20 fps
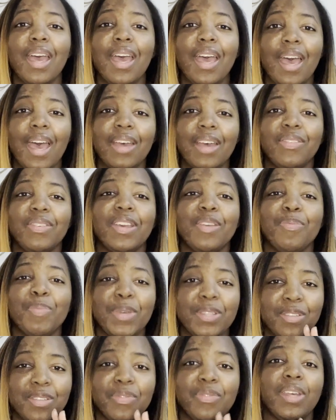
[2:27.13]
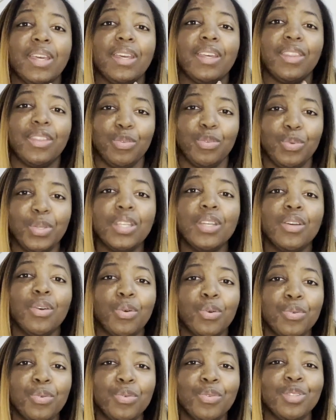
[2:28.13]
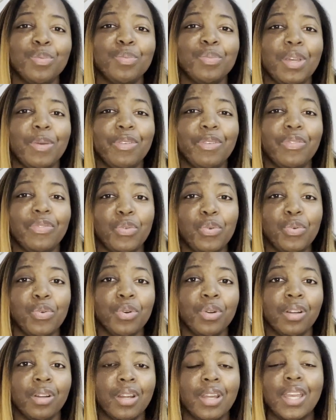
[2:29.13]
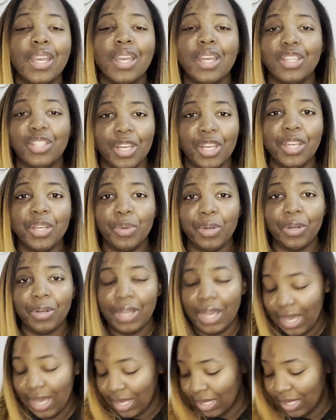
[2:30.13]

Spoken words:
I gave myself like 3 goals, maybe 4. January, I